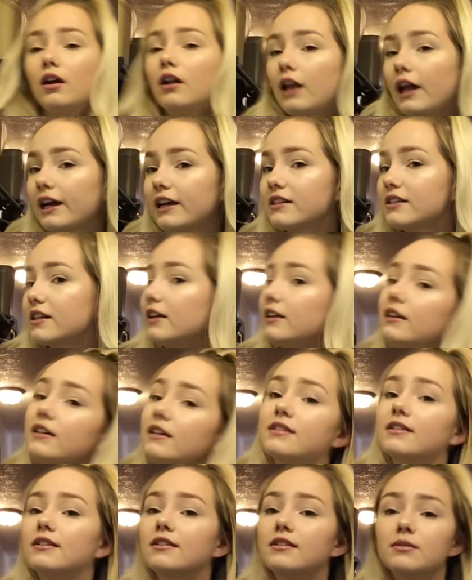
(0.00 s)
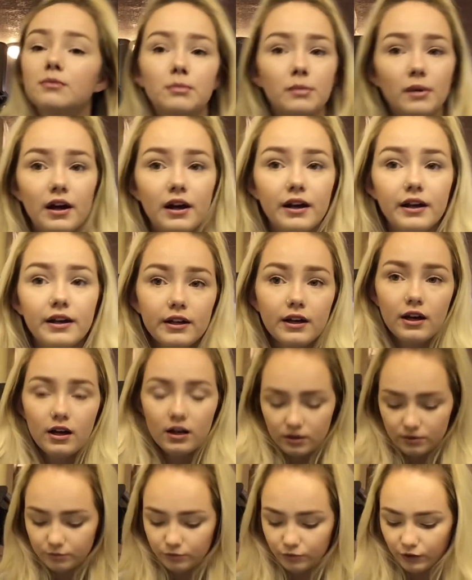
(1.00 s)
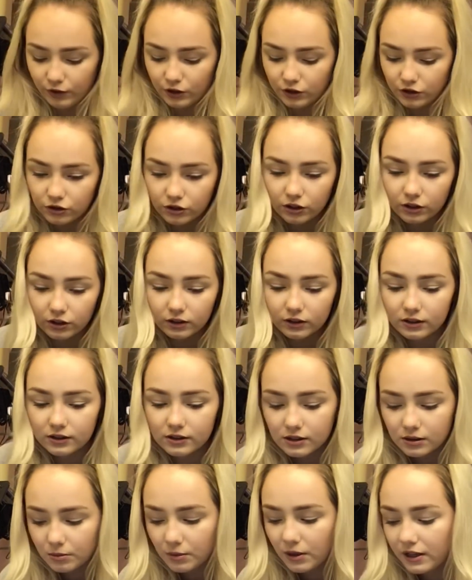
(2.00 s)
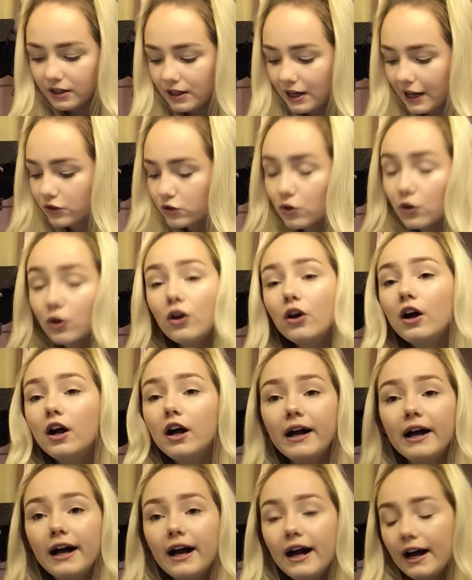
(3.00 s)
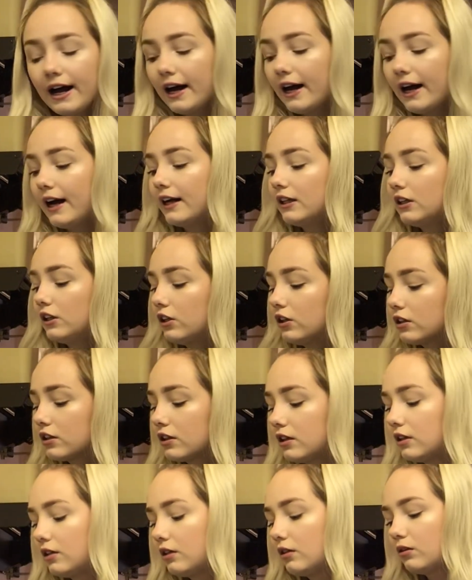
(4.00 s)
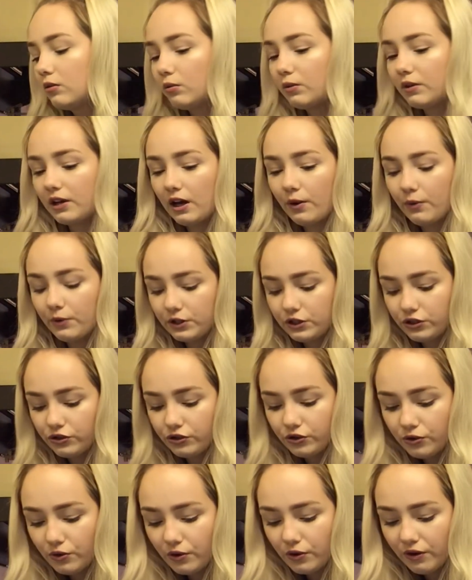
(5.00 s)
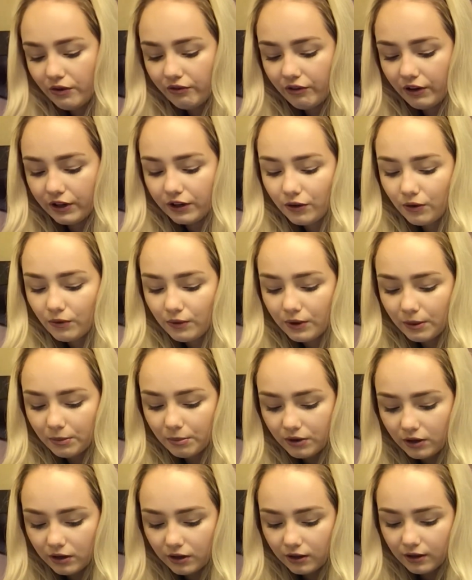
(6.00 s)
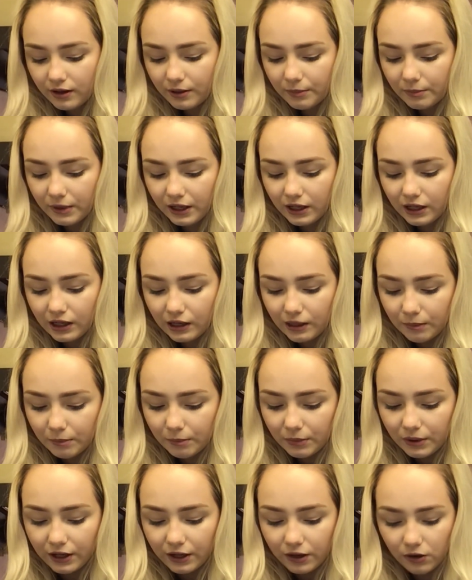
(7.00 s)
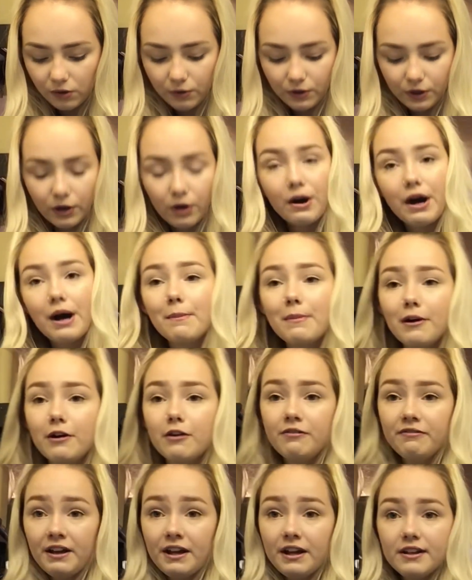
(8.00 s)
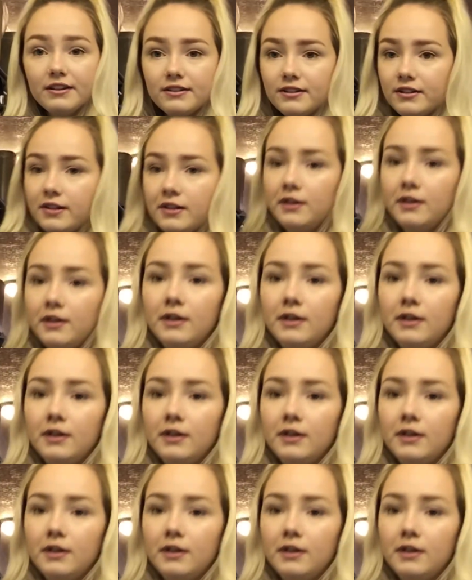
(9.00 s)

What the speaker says: Like I said, this is my finished look. This is my natural eye look. What I would do if I don't want to put on a lot of makeup, but I don't want to go out barefaced.